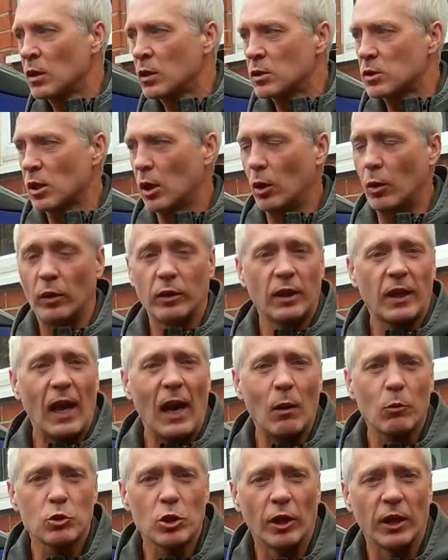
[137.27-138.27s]
So the
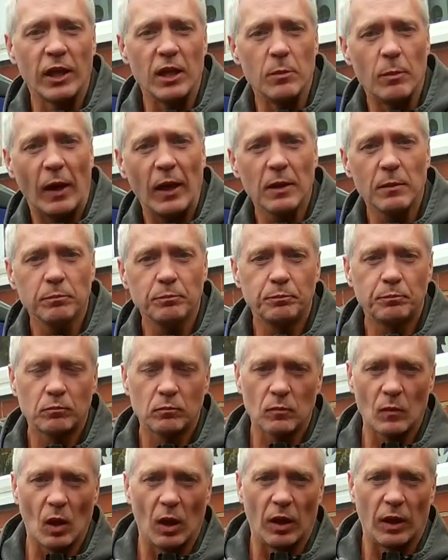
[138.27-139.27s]
car was on eBay.
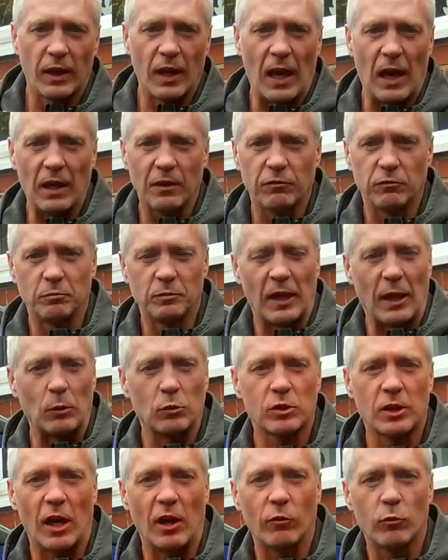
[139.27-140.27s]
A guy from down
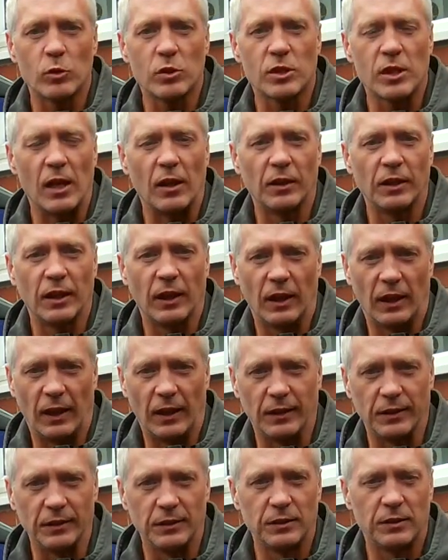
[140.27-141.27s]
south was selling it,
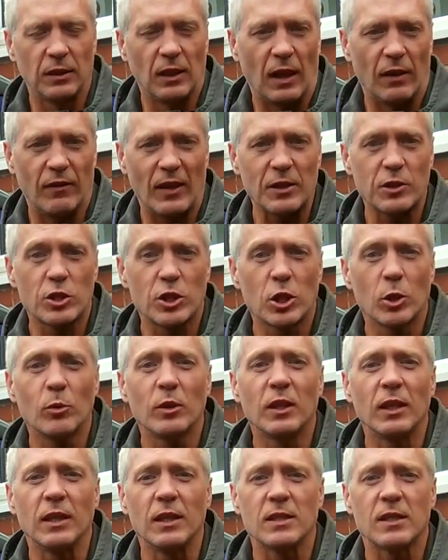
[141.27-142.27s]
and I've had 2 of
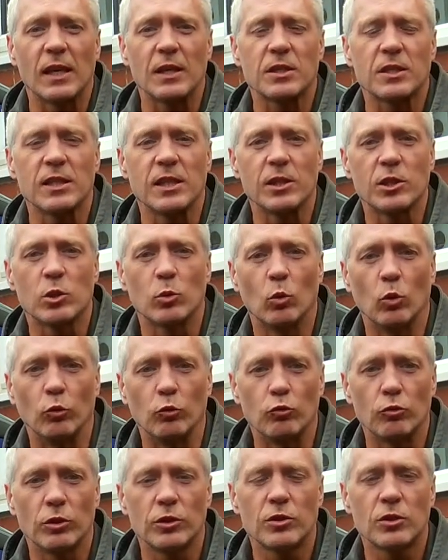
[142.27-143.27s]
these
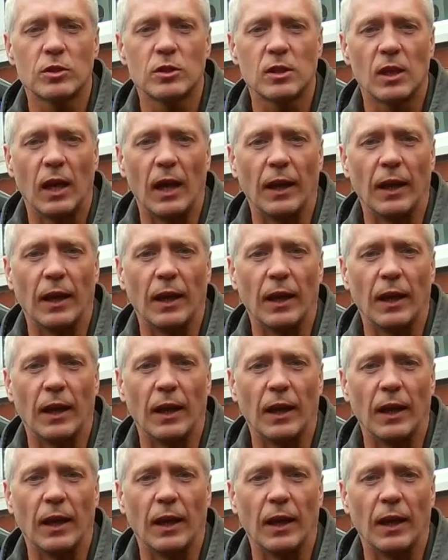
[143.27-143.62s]
ST200s,